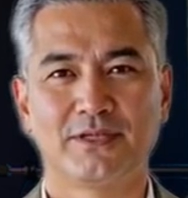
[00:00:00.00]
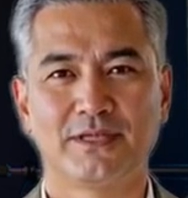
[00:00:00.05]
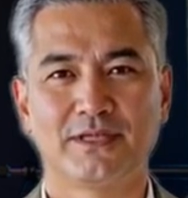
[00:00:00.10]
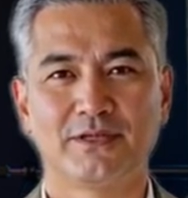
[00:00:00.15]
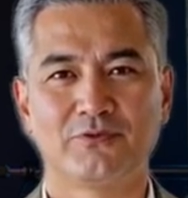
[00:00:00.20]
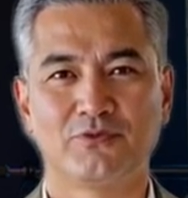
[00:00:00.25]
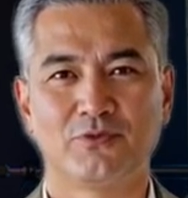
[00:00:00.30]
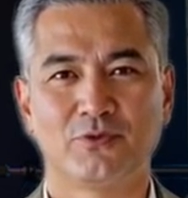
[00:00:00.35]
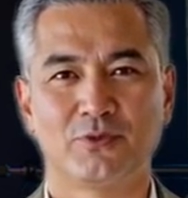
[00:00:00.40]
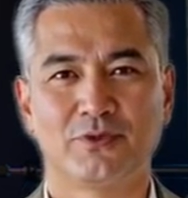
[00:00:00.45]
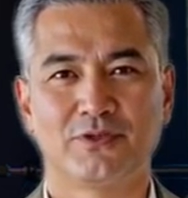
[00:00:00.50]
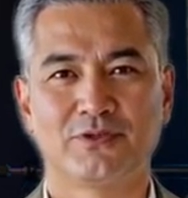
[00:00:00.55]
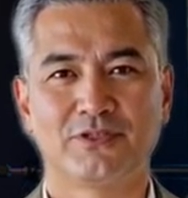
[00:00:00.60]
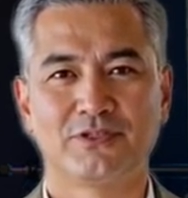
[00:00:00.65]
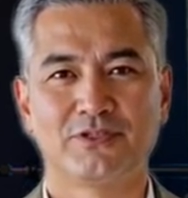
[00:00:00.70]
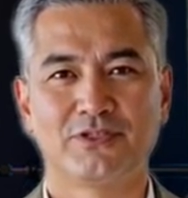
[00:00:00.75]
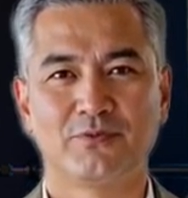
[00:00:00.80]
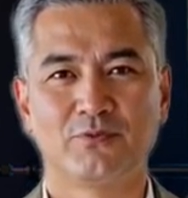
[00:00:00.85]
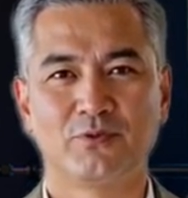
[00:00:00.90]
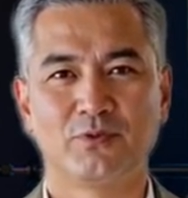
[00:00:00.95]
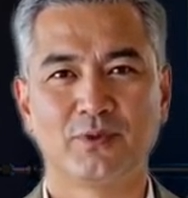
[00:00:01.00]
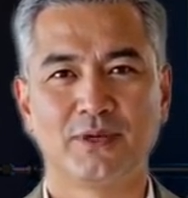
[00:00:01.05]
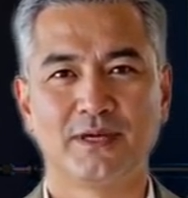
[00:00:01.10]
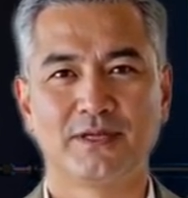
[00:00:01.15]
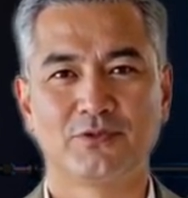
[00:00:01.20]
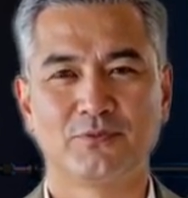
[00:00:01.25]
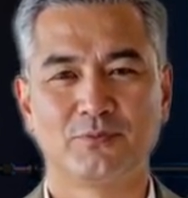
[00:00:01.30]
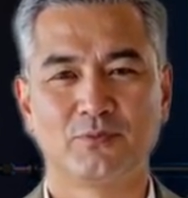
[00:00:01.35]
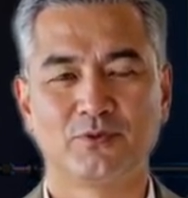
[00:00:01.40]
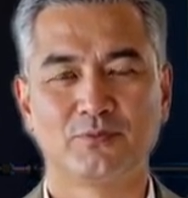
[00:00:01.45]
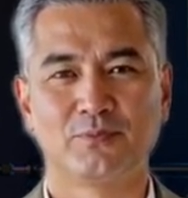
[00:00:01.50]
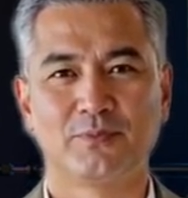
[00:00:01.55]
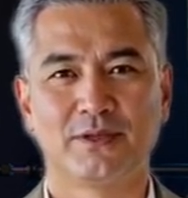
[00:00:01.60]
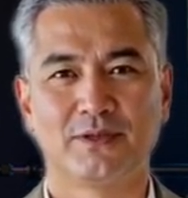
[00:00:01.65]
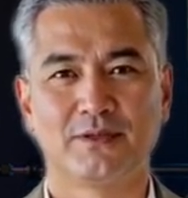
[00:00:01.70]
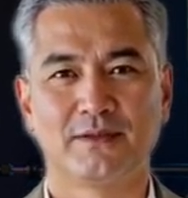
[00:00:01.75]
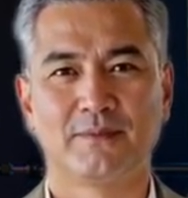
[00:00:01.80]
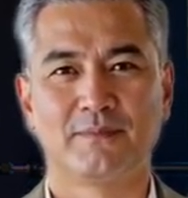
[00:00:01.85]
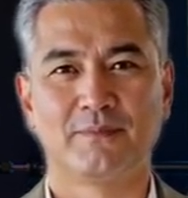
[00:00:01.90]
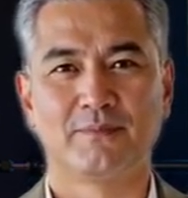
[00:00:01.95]
influenced the civil rights
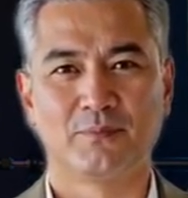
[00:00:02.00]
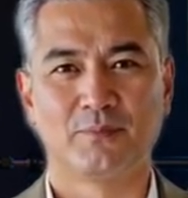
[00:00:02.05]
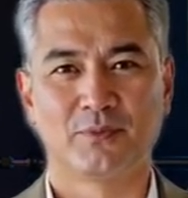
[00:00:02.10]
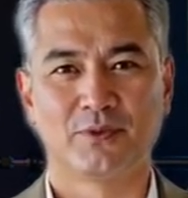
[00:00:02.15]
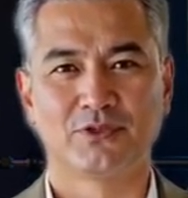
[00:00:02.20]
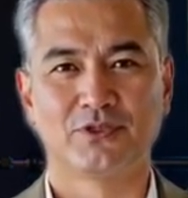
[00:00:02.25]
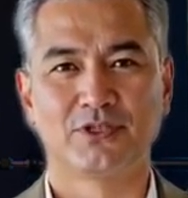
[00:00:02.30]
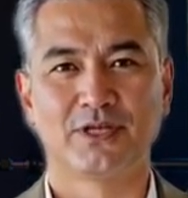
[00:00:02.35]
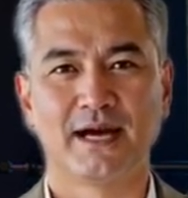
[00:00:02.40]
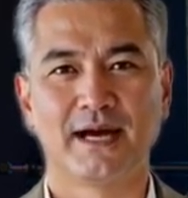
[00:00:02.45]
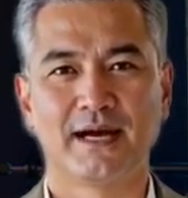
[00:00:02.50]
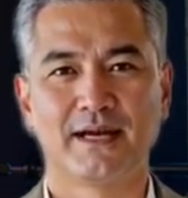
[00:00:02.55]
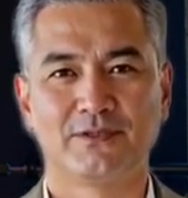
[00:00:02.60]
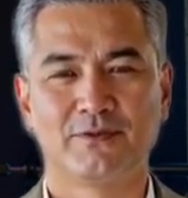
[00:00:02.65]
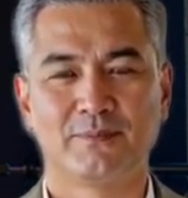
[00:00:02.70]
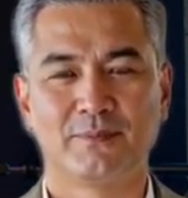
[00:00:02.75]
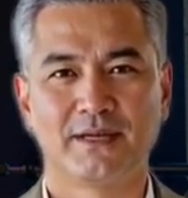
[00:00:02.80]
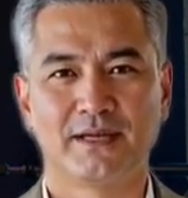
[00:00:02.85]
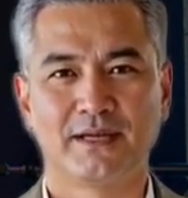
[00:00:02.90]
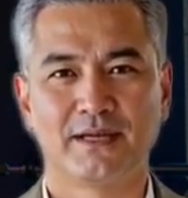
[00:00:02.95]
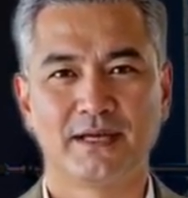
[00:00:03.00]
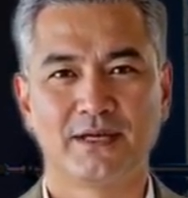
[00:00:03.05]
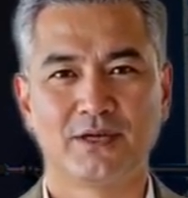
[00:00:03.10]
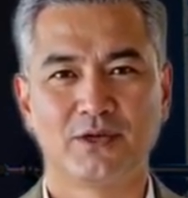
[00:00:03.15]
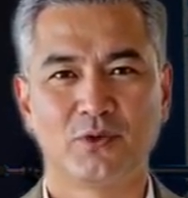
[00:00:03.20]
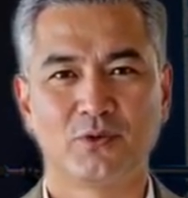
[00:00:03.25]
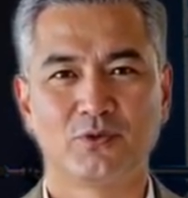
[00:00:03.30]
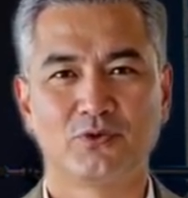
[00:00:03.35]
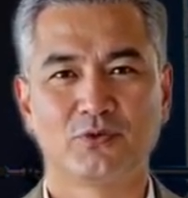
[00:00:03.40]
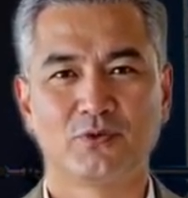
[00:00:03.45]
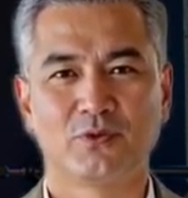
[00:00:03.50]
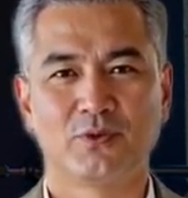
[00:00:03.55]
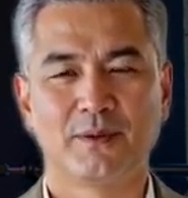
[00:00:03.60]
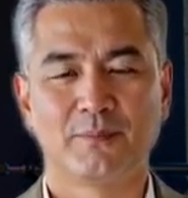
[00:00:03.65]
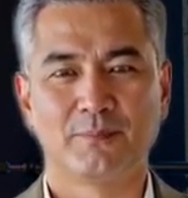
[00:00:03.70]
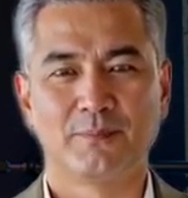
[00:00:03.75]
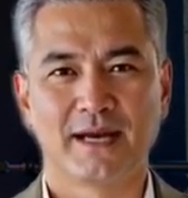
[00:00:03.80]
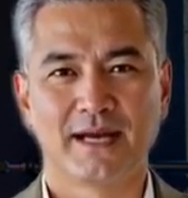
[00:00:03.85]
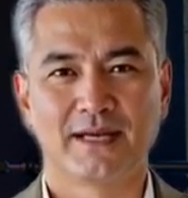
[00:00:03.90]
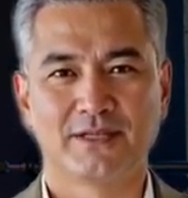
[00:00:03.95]
movement, with jazz being a cultural
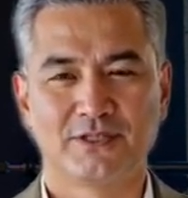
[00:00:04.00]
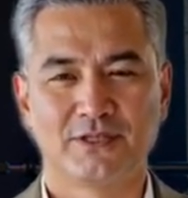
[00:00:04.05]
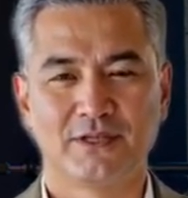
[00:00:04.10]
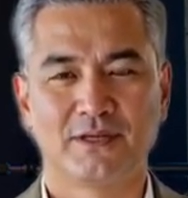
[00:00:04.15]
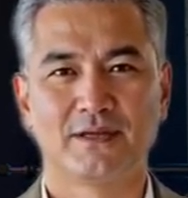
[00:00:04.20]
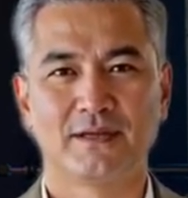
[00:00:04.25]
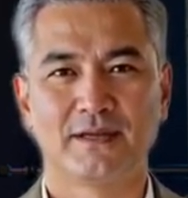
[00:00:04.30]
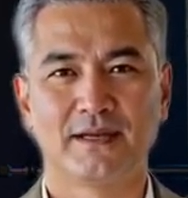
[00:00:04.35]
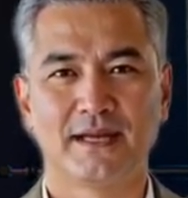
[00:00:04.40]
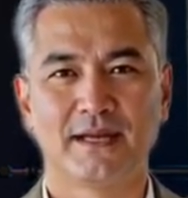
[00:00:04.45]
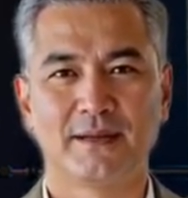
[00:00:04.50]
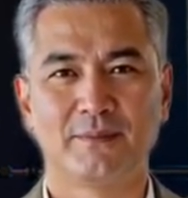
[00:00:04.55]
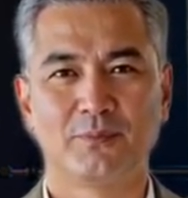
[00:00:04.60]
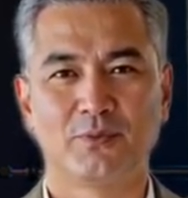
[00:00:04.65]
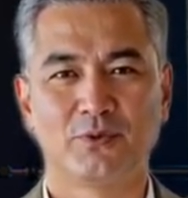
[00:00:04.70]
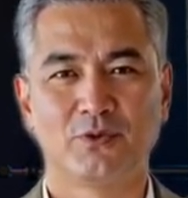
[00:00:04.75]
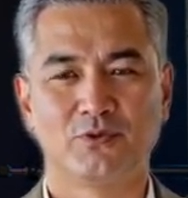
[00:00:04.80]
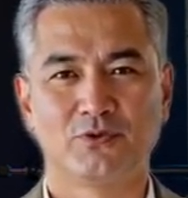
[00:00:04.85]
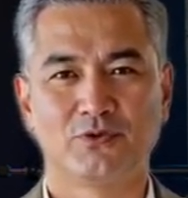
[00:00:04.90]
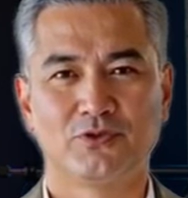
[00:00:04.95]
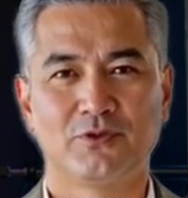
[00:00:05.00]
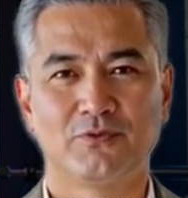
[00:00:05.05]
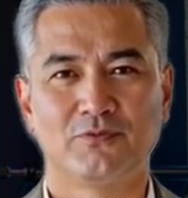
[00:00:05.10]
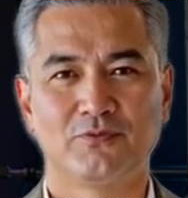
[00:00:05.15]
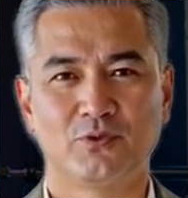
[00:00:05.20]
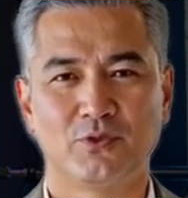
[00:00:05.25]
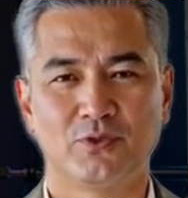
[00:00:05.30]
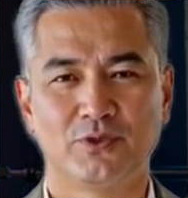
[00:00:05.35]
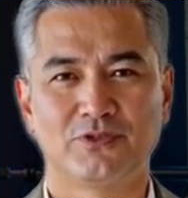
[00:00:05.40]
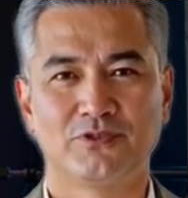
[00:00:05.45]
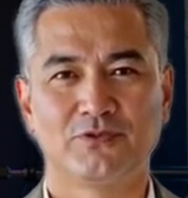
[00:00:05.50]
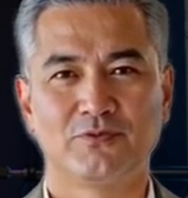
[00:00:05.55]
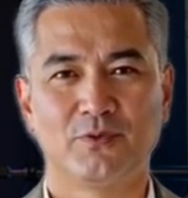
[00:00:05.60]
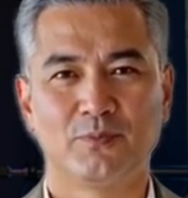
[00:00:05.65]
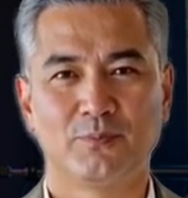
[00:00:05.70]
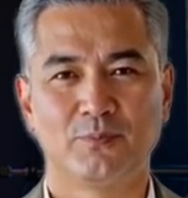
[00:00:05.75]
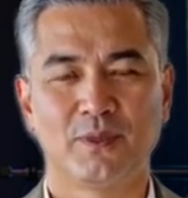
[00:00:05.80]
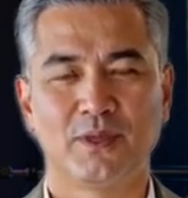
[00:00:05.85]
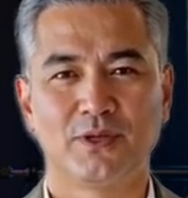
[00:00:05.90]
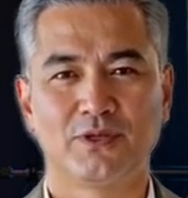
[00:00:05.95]
ambassador and blues a voice for
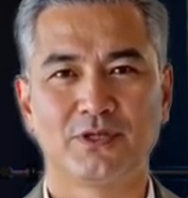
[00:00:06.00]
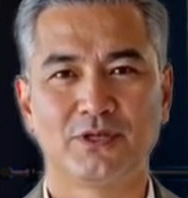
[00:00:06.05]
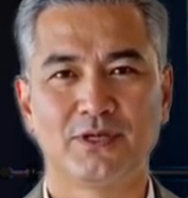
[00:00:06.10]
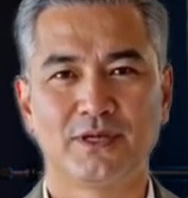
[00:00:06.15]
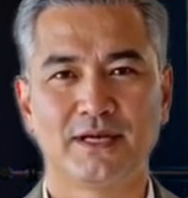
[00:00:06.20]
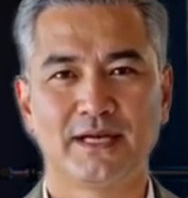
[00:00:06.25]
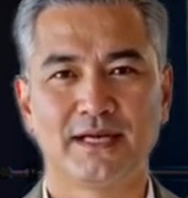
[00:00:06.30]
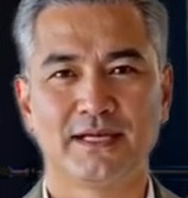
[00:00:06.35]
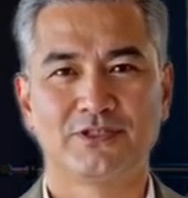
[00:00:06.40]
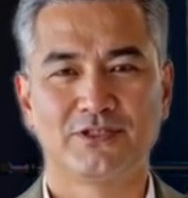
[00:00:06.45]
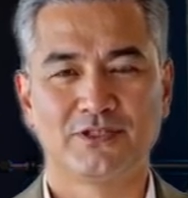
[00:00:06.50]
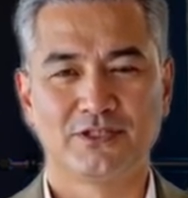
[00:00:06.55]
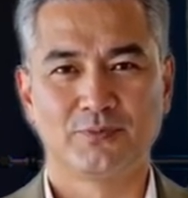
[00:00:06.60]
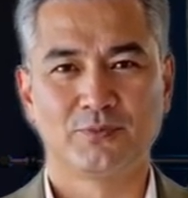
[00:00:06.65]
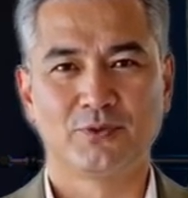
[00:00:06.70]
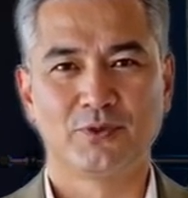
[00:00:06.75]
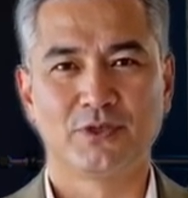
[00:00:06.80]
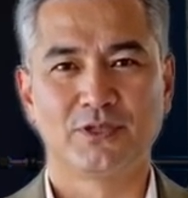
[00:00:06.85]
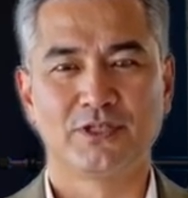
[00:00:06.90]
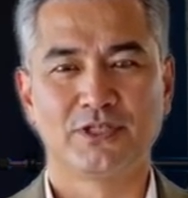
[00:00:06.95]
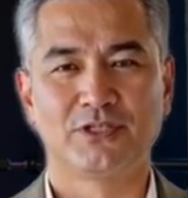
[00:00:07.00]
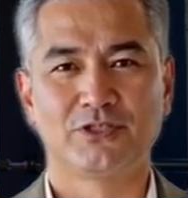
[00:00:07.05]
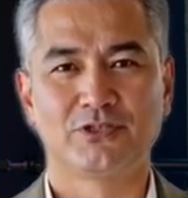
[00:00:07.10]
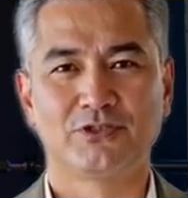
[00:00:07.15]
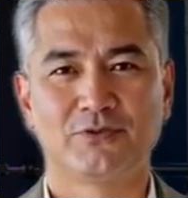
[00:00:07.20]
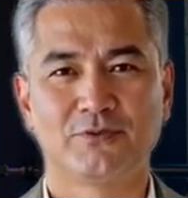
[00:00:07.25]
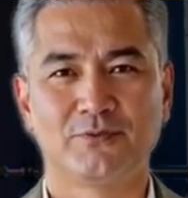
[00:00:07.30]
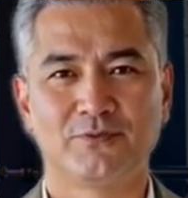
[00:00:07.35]
marginalized communities.